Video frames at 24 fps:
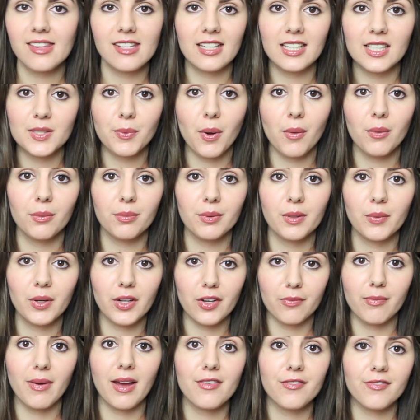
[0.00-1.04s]
think it's probably one
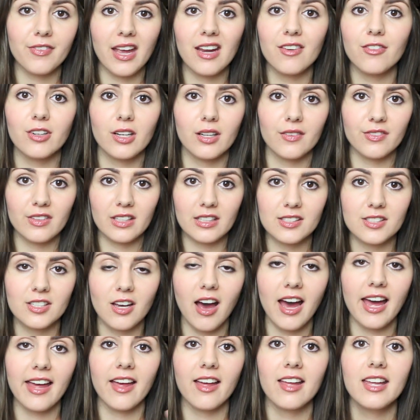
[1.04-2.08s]
of my favorite of the
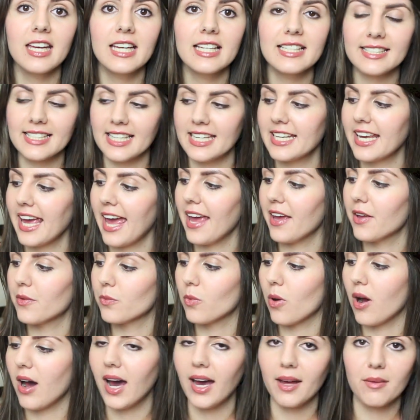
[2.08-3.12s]
entire
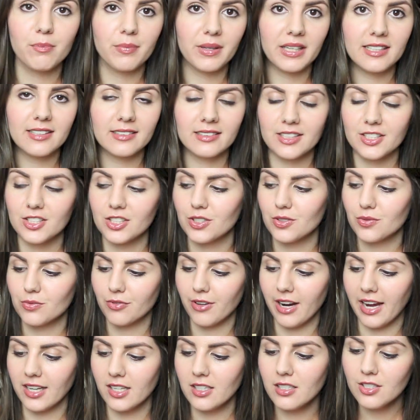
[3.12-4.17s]
DKNY Be Delicious
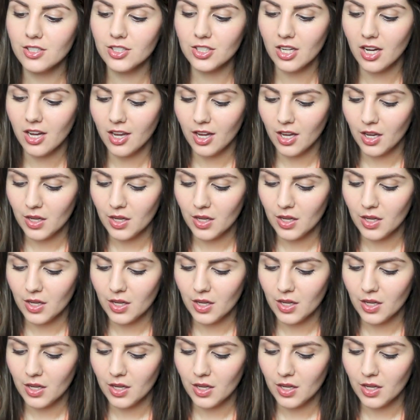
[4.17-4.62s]
range.